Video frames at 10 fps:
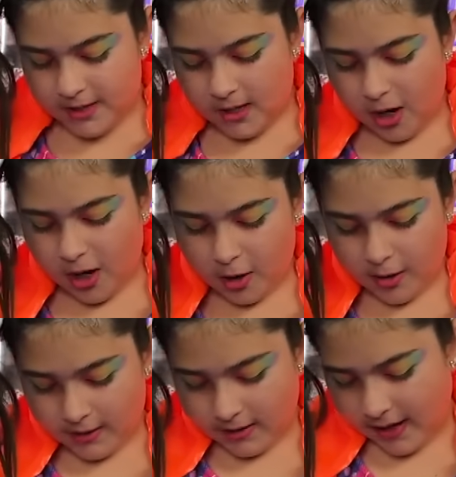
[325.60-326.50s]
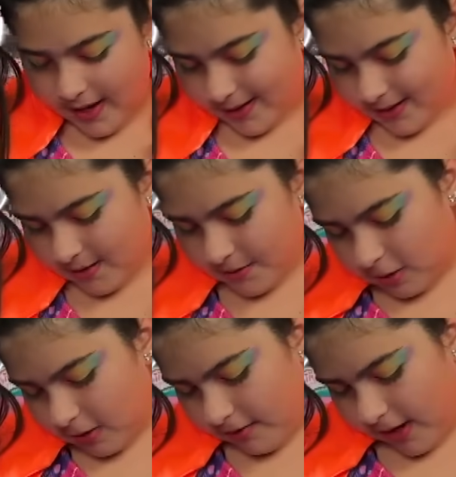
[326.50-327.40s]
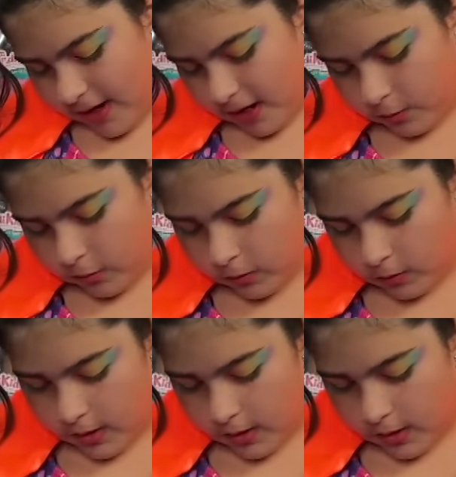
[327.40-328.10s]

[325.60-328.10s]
are like some sort of animal